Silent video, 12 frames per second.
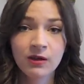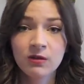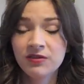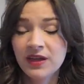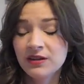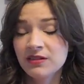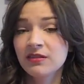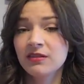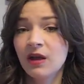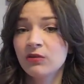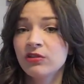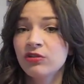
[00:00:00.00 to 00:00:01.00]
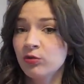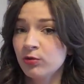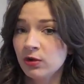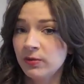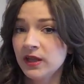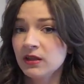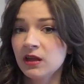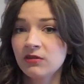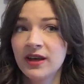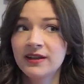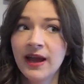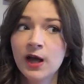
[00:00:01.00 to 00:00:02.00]
I know that that doesn't sound super appealing
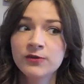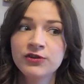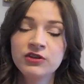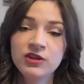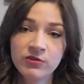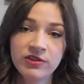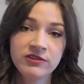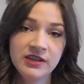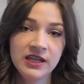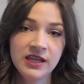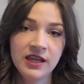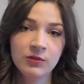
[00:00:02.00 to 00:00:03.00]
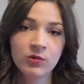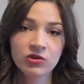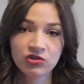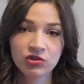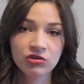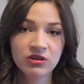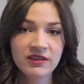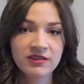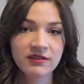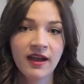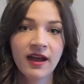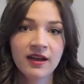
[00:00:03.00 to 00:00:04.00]
right now if you're used to eating more sugary
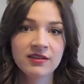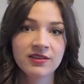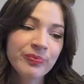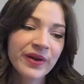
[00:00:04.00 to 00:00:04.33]
snacks,